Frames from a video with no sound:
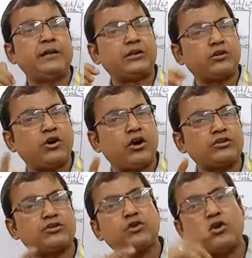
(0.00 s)
at
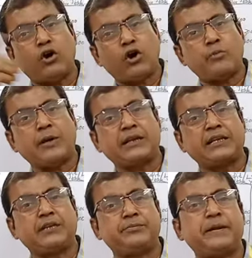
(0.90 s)
cost or
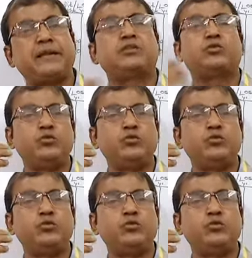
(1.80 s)
market price,